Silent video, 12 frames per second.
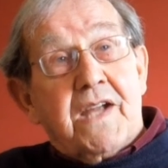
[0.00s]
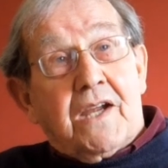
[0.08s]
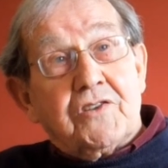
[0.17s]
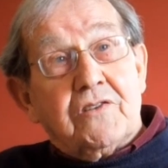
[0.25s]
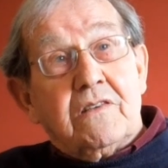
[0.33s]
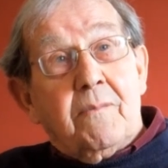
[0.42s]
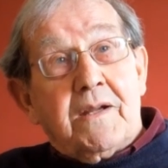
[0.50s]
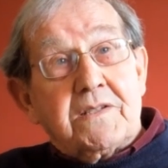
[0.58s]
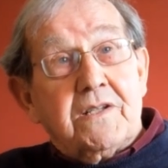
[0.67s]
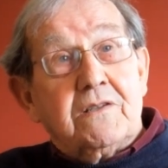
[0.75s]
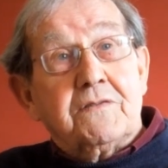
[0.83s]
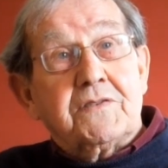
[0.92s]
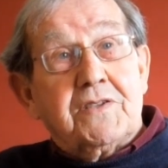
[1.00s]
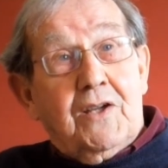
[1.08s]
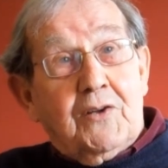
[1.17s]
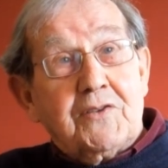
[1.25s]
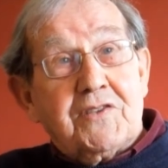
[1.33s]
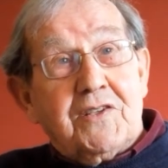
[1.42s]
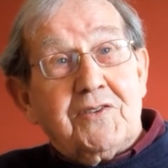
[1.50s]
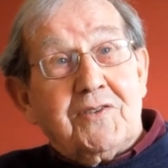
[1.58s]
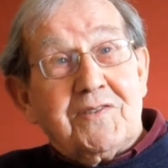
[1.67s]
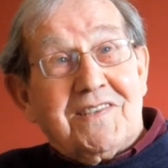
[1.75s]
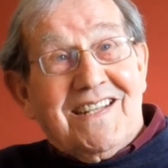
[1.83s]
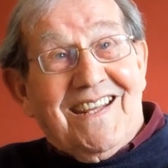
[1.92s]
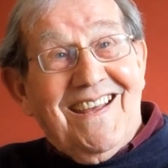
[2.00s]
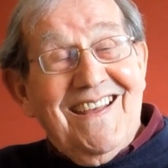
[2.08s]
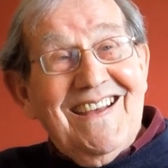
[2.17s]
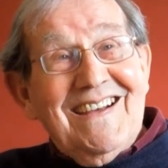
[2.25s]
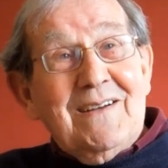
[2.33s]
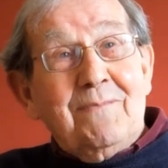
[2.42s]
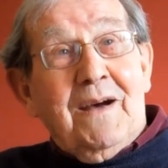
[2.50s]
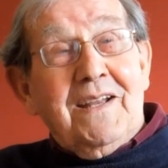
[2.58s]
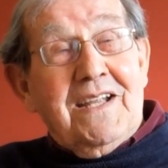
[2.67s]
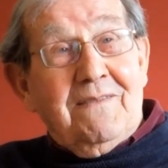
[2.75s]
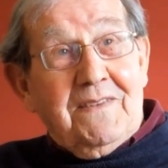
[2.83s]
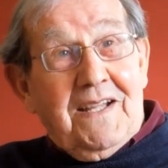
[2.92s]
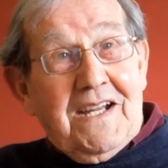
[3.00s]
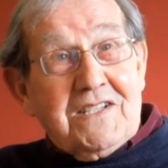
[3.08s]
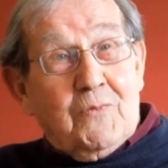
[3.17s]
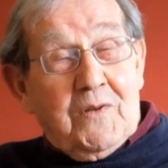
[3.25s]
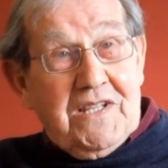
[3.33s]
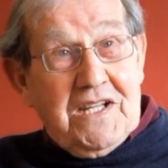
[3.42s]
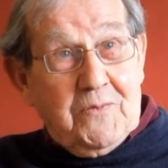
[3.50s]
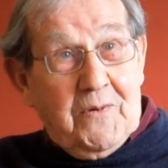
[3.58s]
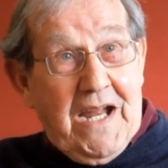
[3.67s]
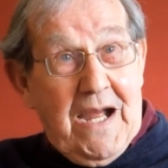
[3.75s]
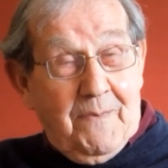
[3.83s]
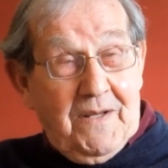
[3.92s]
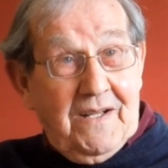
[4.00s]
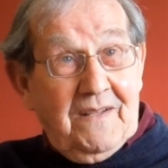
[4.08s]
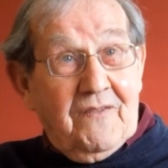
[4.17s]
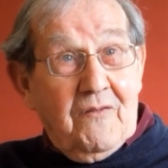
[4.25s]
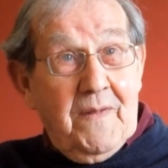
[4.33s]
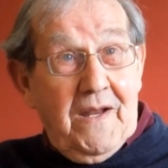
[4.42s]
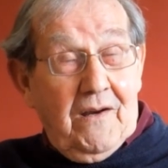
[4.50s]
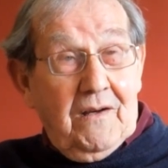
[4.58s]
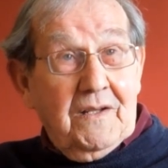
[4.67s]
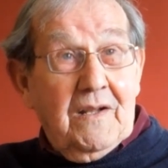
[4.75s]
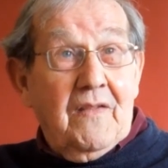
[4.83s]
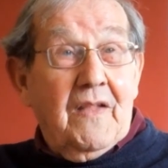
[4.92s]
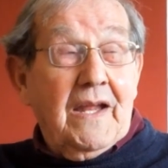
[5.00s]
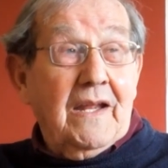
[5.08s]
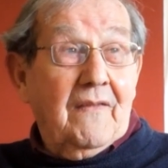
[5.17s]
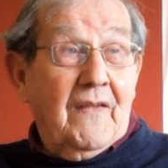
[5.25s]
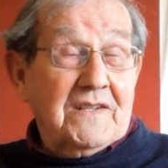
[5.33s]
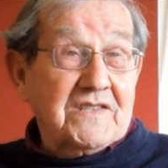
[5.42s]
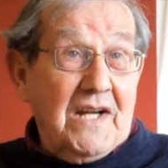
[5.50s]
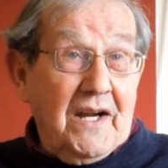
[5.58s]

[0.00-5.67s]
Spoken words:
sanction on them ourselves long since, you see. But nevertheless, that's what happened, and from then on, they started